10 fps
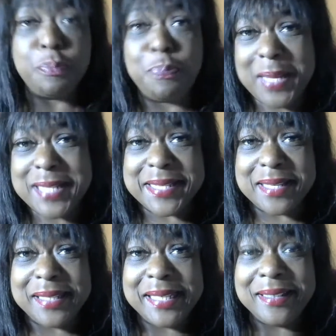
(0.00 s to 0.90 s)

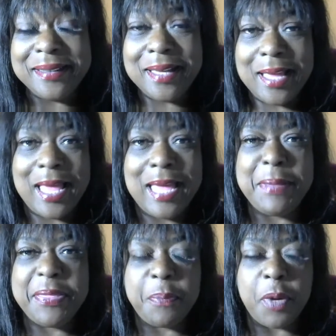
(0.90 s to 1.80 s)
Basically, I'm
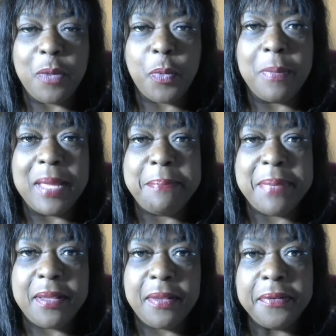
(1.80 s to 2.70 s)
at the part where my
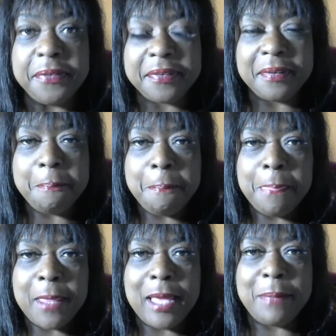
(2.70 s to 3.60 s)
bills,
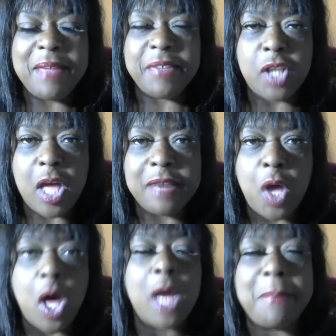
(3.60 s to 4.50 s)
I have a lot of
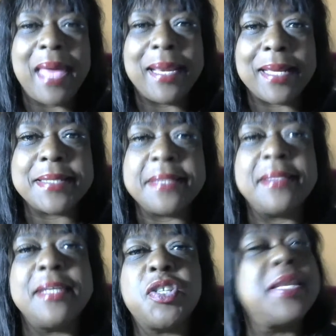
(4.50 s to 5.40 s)
automatics
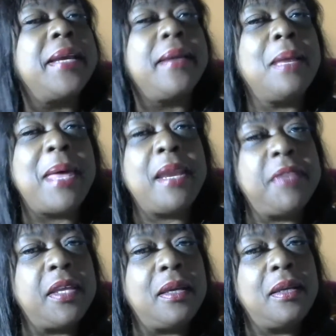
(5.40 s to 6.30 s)
that just like come out of
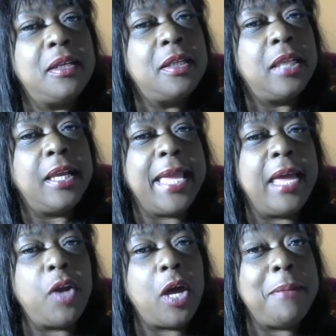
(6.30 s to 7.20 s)
the
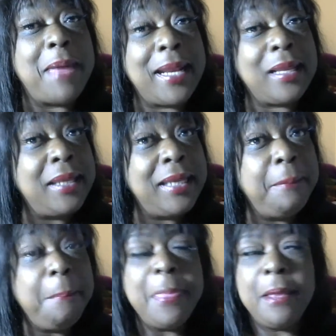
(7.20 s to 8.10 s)
account automatically,
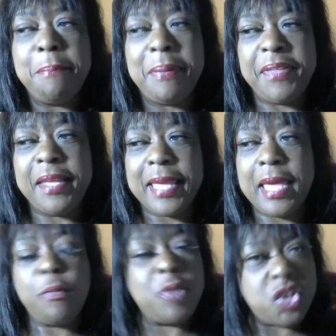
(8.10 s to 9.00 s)
but the
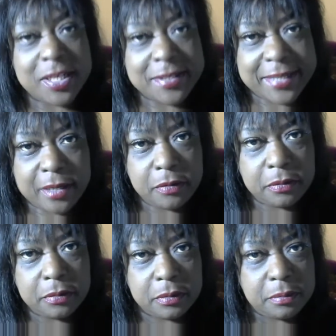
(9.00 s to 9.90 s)
account was shut
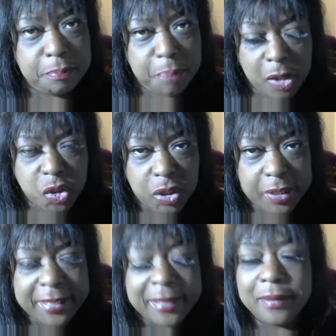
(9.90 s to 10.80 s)
down
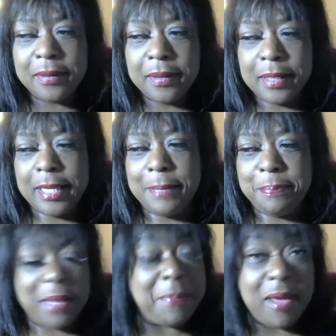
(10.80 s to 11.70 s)
partially
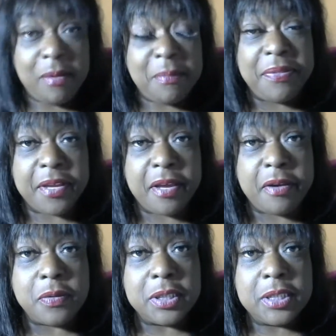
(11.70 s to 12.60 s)
about a month
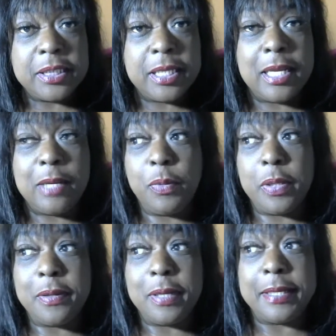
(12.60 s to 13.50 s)
ago,
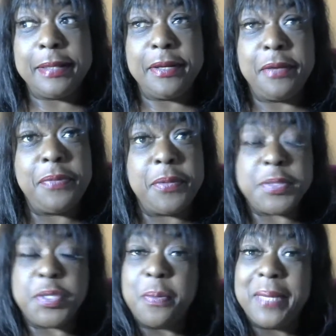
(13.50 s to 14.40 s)
where, there
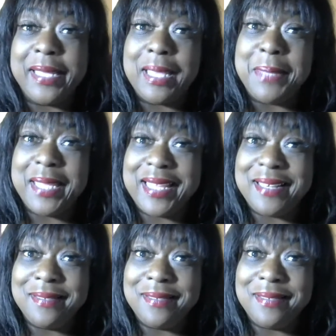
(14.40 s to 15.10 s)
was no money coming in